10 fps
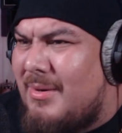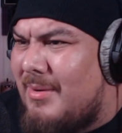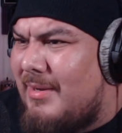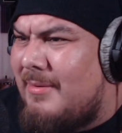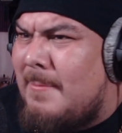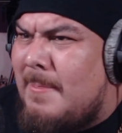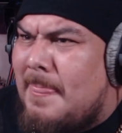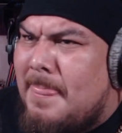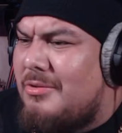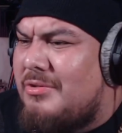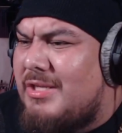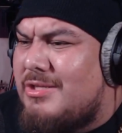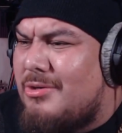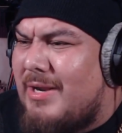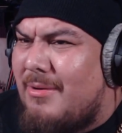All right? New
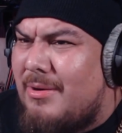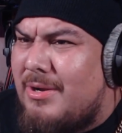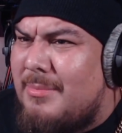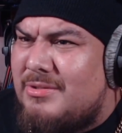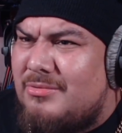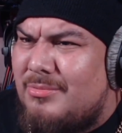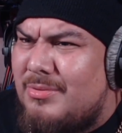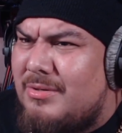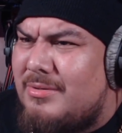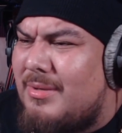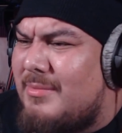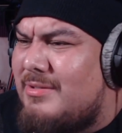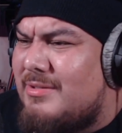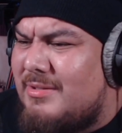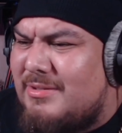digital era coming soon, bro. I
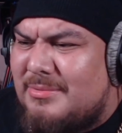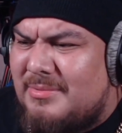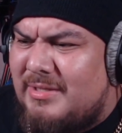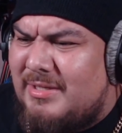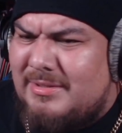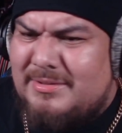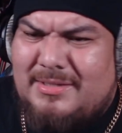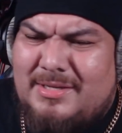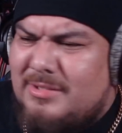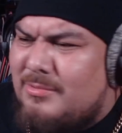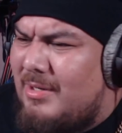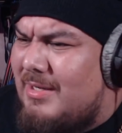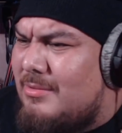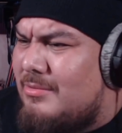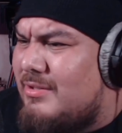mean, it's just, it's just ridiculous.
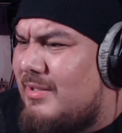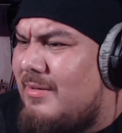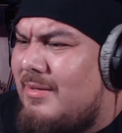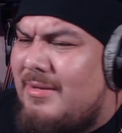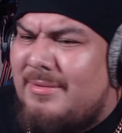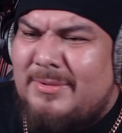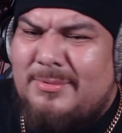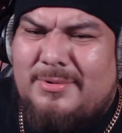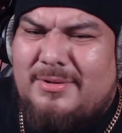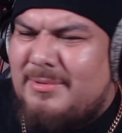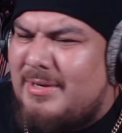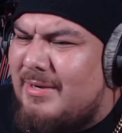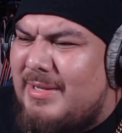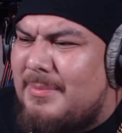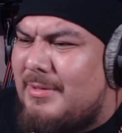Twilight Zone shit. Well, we, we got
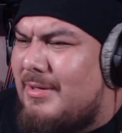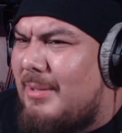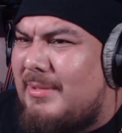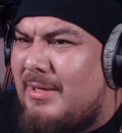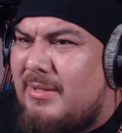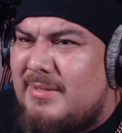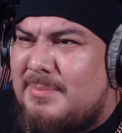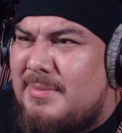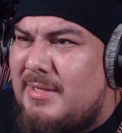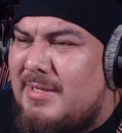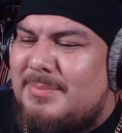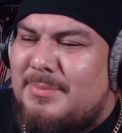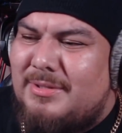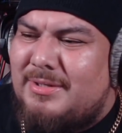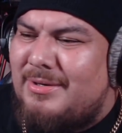to keep an update on this BS,
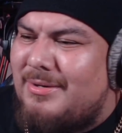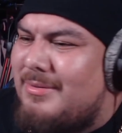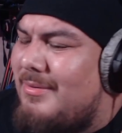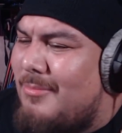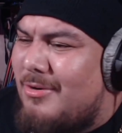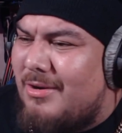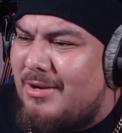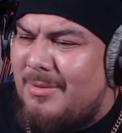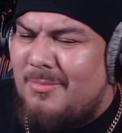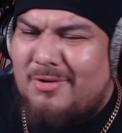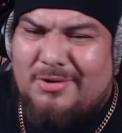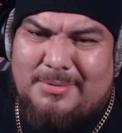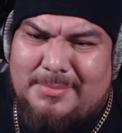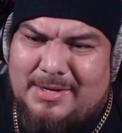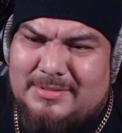but, uh, you know, more to come, more to
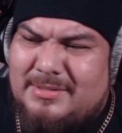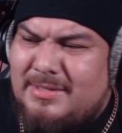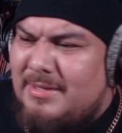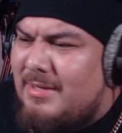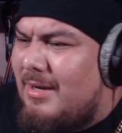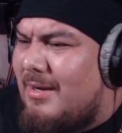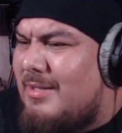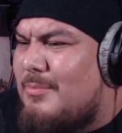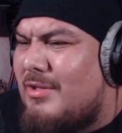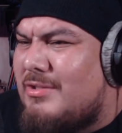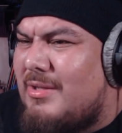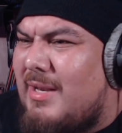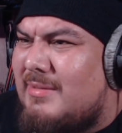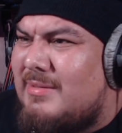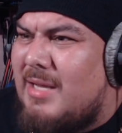come, guys. Uh, let's move on to the
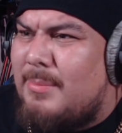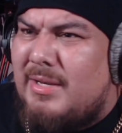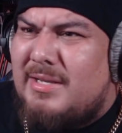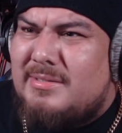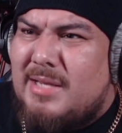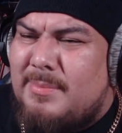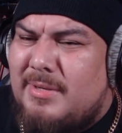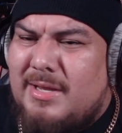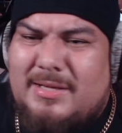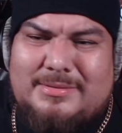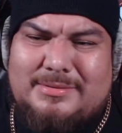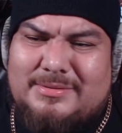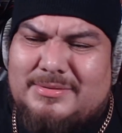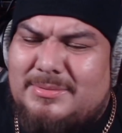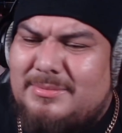next topic. Next topic, guys,
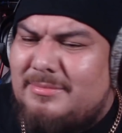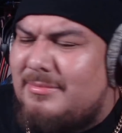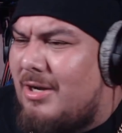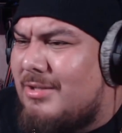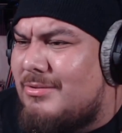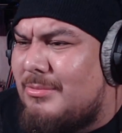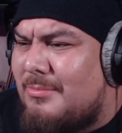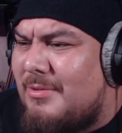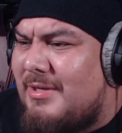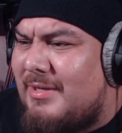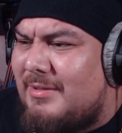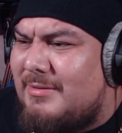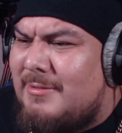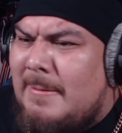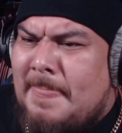is also
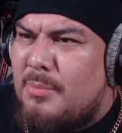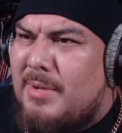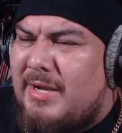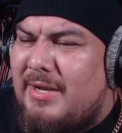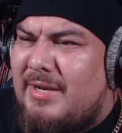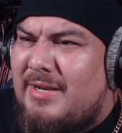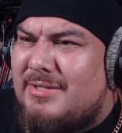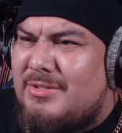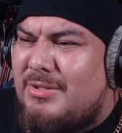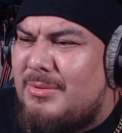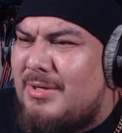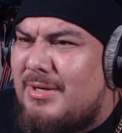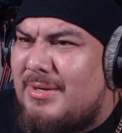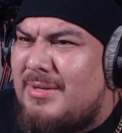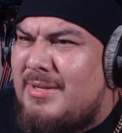ridiculous. Joe Biden and his new
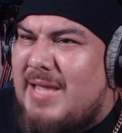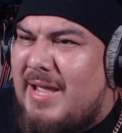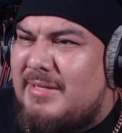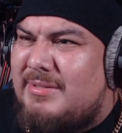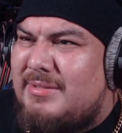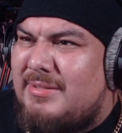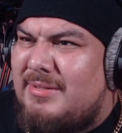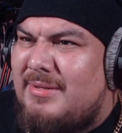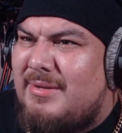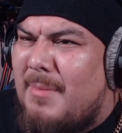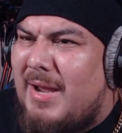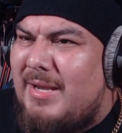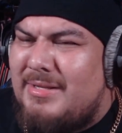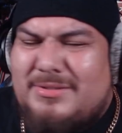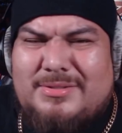uh, tax for
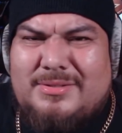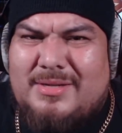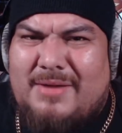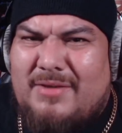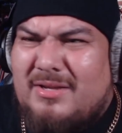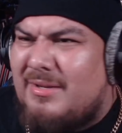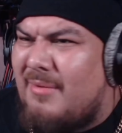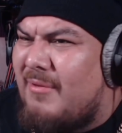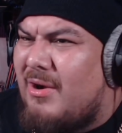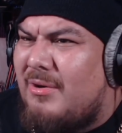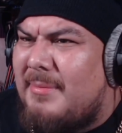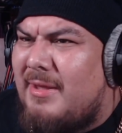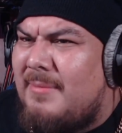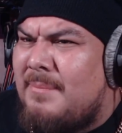mileage. Have you have you heard that?